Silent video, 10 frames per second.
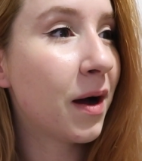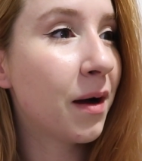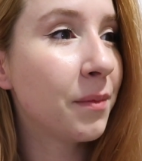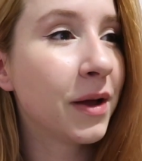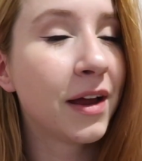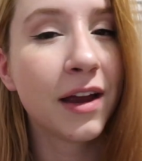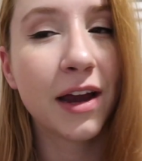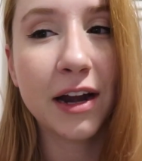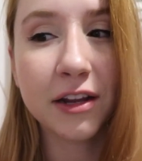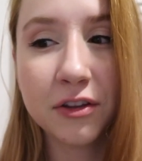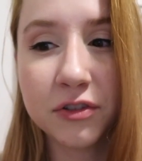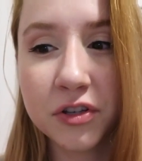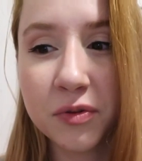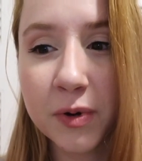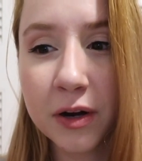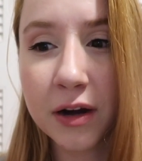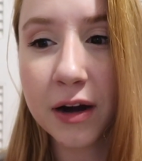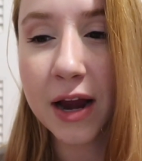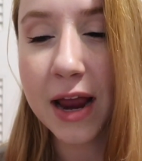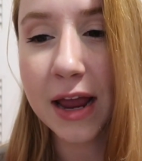mom and a
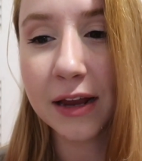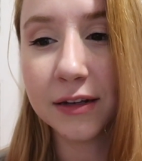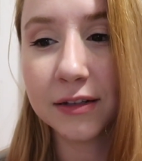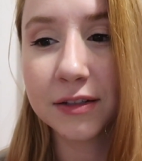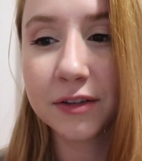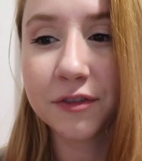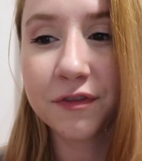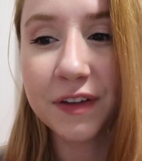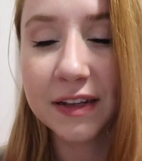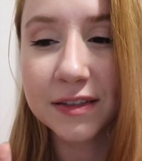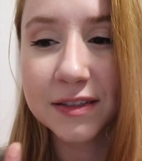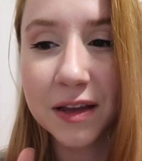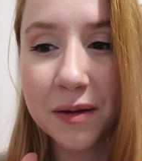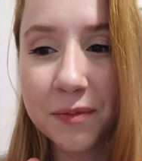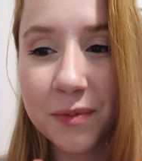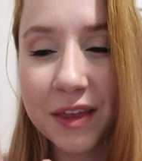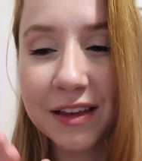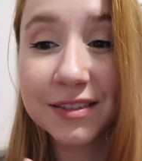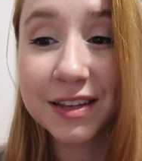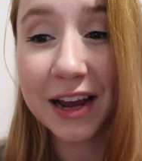YouTuber and fit some
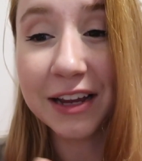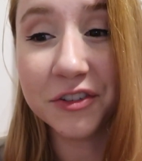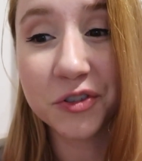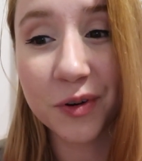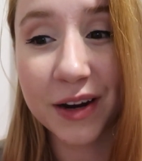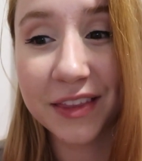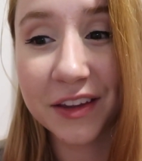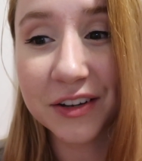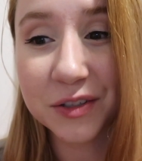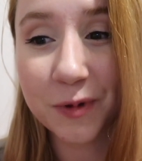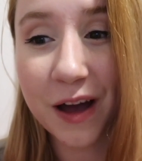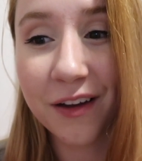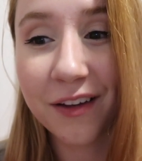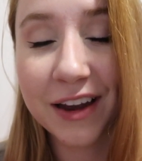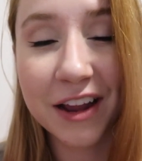things that I enjoy in there as well,